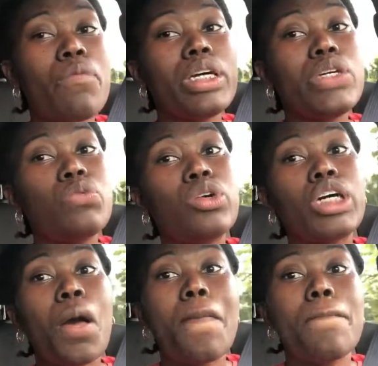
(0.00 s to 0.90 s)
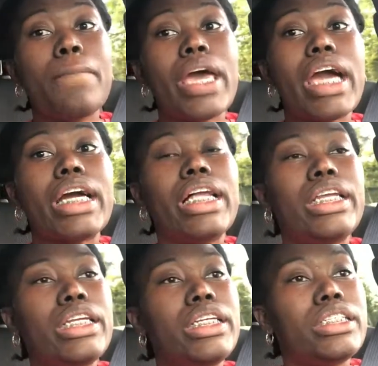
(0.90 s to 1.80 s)
we will come back
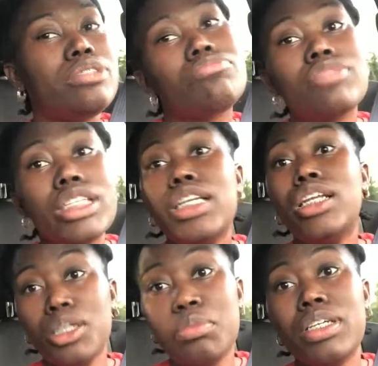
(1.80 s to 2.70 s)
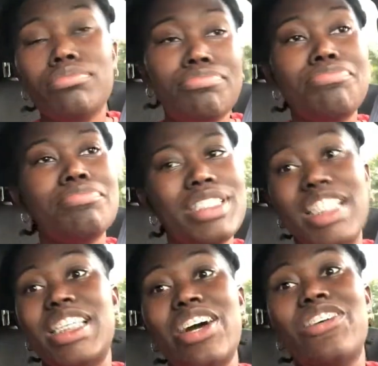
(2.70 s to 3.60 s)
in a little bit.
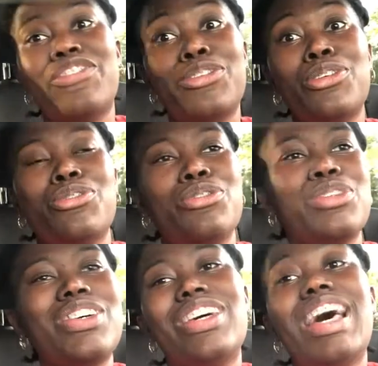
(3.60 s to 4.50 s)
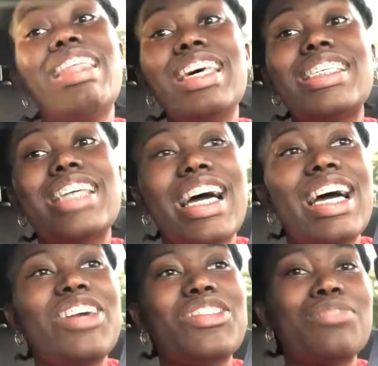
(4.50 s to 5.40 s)
This time for real. Unless I
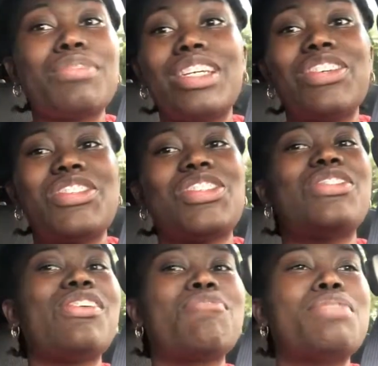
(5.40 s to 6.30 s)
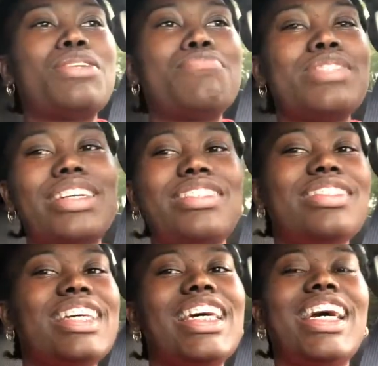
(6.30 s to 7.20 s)
have something else to talk about, but
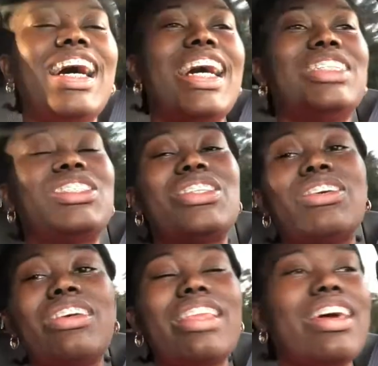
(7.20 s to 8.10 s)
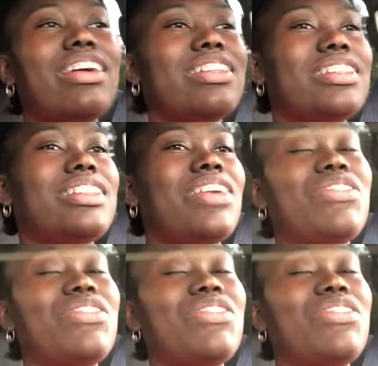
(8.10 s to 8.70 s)
I just thought of that. Yeah. I